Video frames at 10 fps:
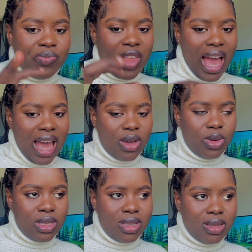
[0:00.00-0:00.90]
I
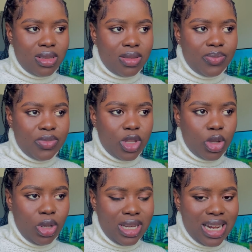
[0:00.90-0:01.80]
could,
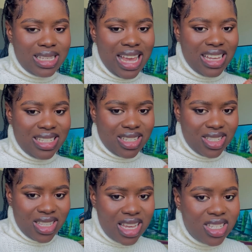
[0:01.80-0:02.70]
looking at her
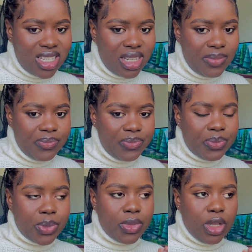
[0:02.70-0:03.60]
gestation,
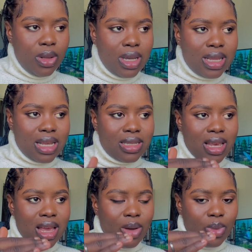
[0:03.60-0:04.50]
looking at
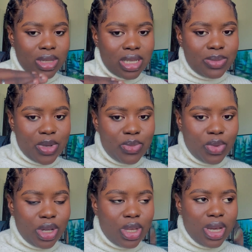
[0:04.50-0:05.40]
her waters being
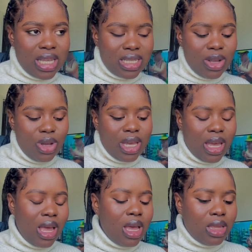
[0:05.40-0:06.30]
broken, you can see that,
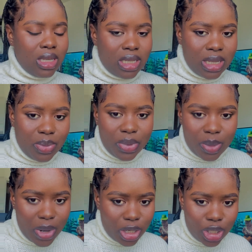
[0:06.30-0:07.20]
okay, this is a
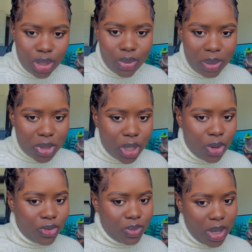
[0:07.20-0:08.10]
premature rupture
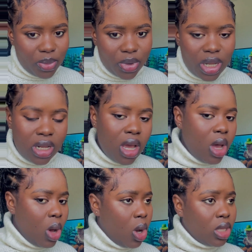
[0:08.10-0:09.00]
of membrane,
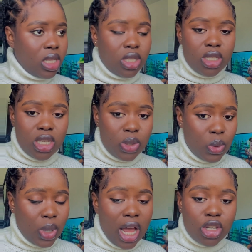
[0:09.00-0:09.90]
or this
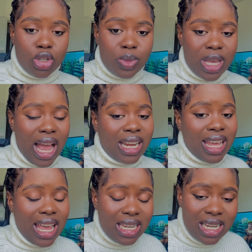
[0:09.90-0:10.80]
could actually be an
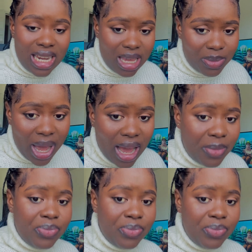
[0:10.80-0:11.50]
early labor.